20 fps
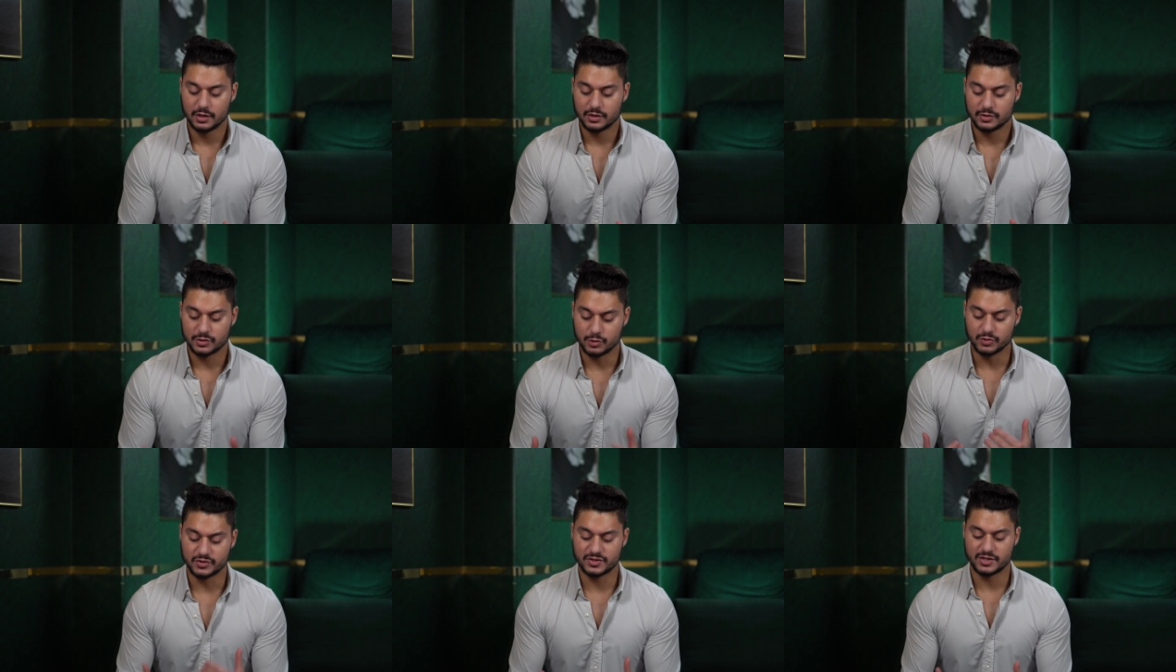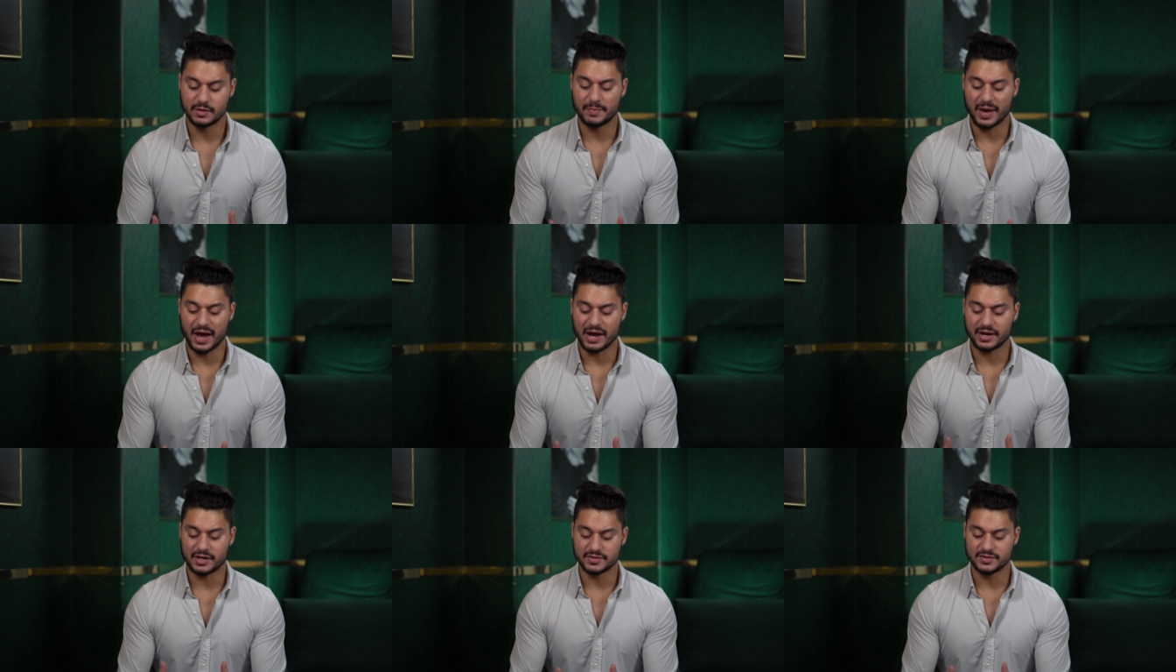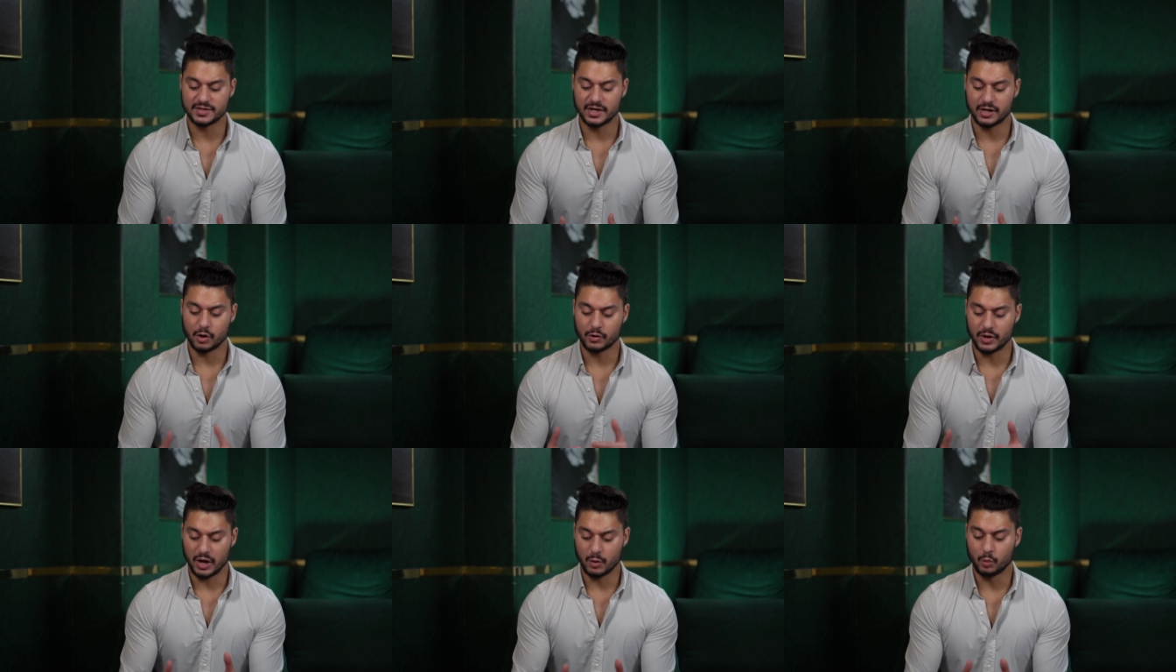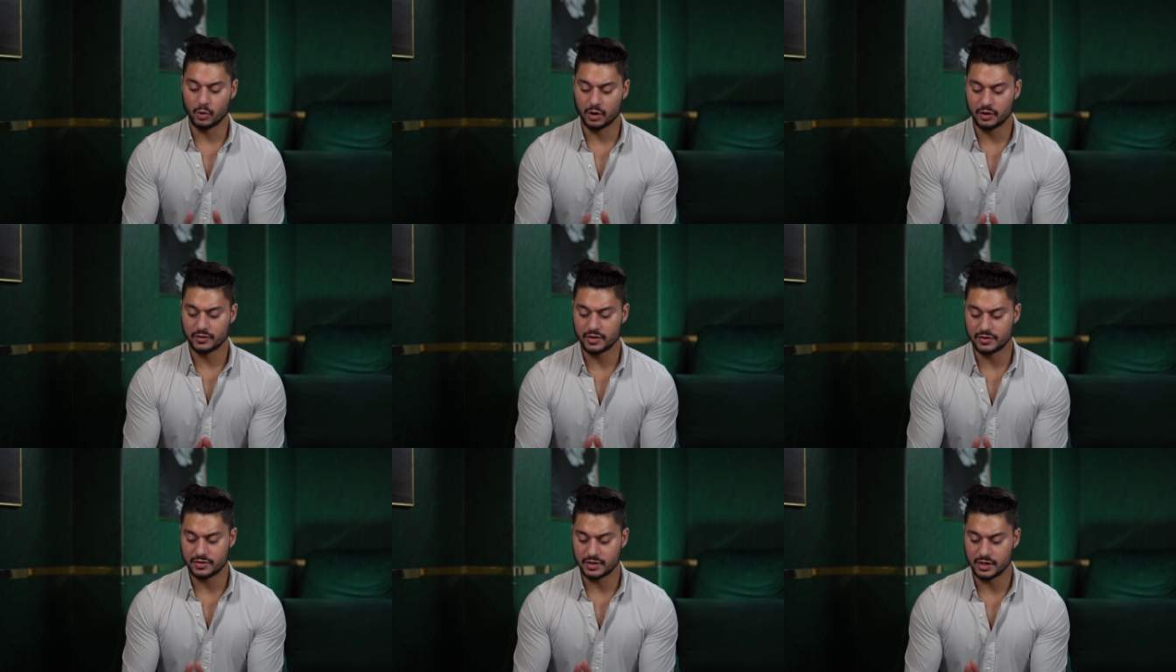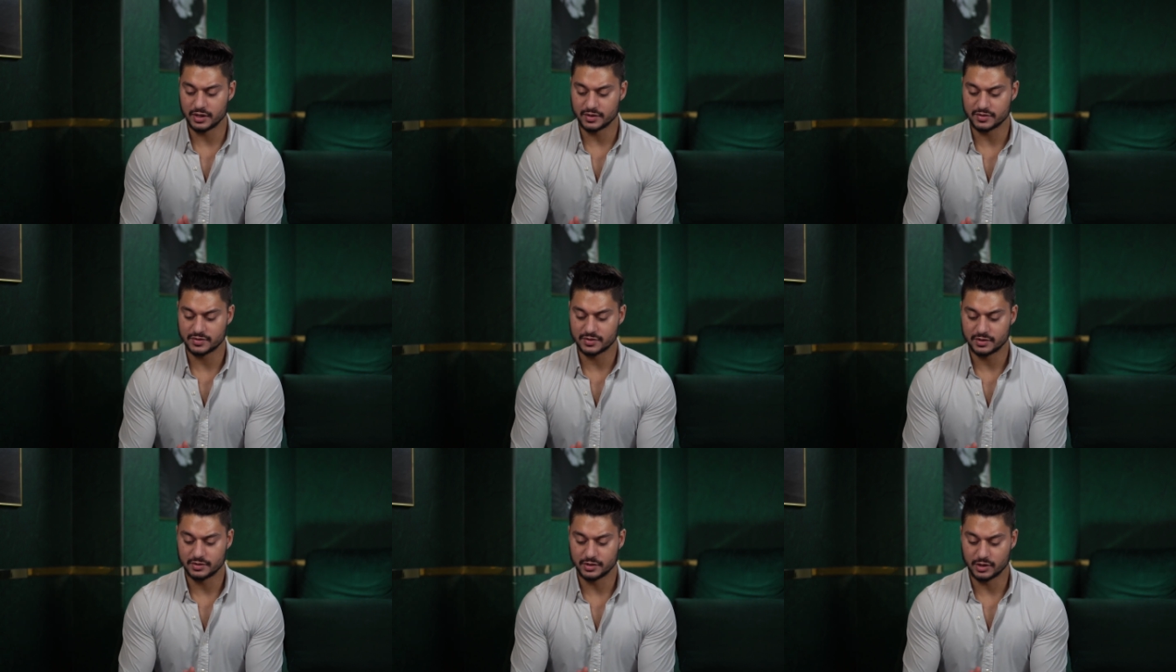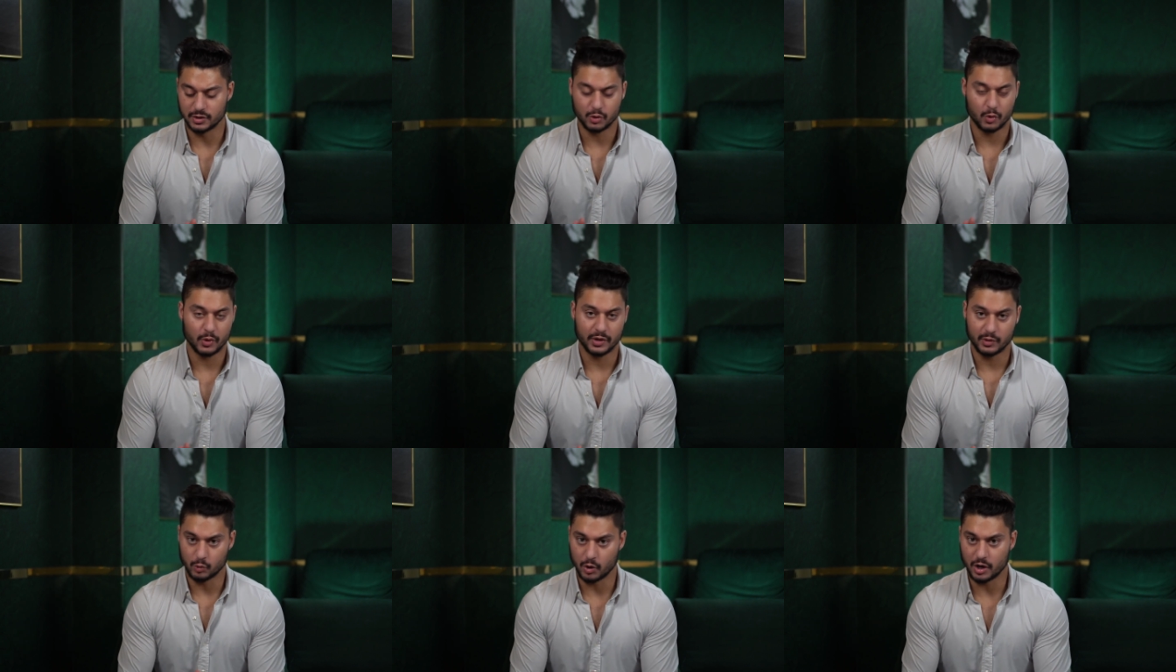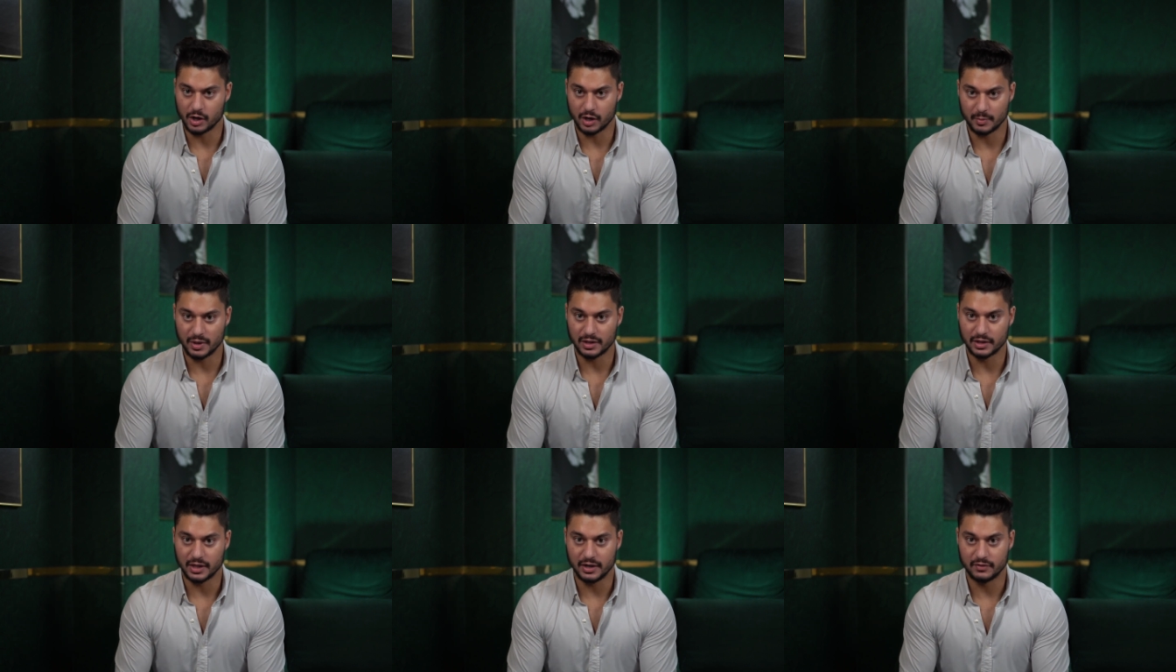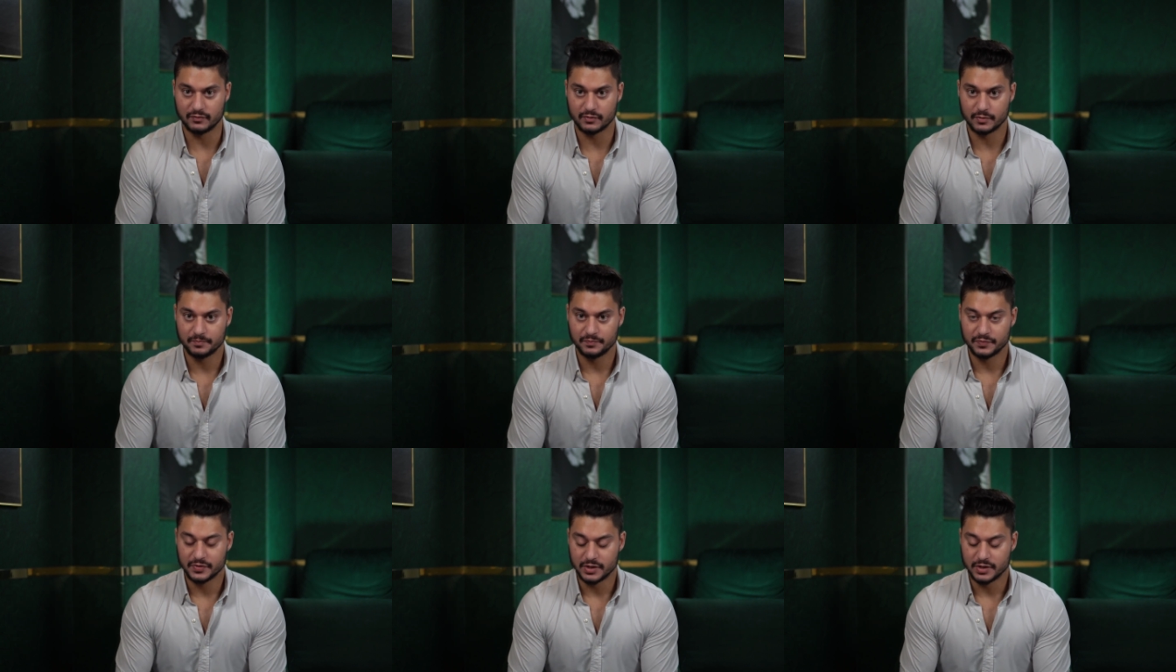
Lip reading: to sit back and say, okay, where are the things that are going wrong in my life?